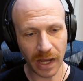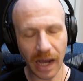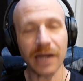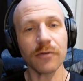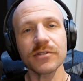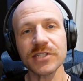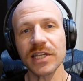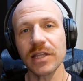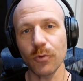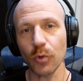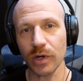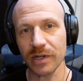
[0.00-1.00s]
I don't see
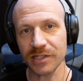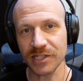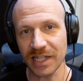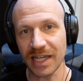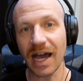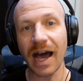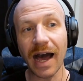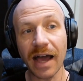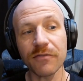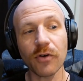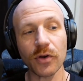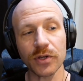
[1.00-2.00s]
that we're going to see
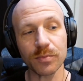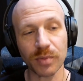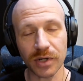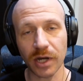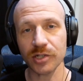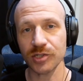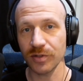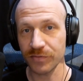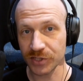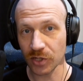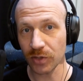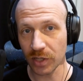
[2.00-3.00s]
high-volume production of
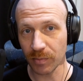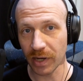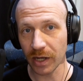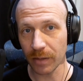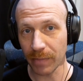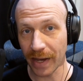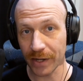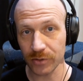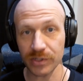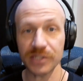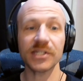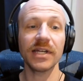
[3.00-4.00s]
sodium-ion
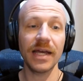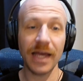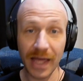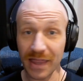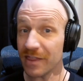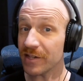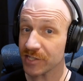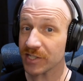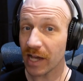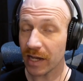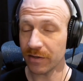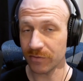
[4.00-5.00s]
batteries this
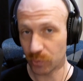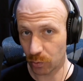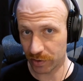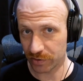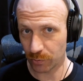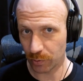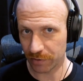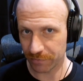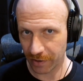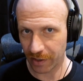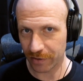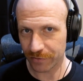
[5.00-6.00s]
side of
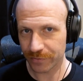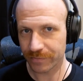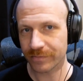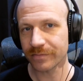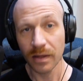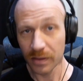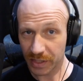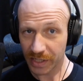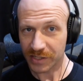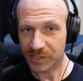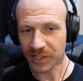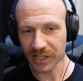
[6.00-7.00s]
2025. The
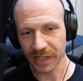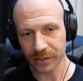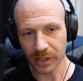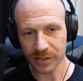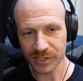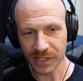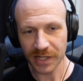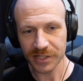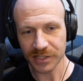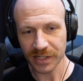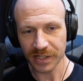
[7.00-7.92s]
next thing Elon says